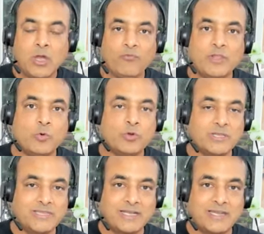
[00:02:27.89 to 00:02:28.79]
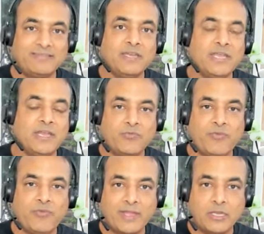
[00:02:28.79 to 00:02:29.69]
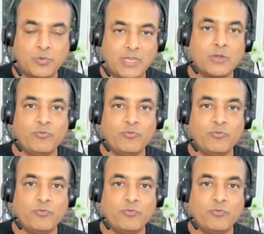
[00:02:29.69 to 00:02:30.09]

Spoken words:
without that doesn't need any fine tuning,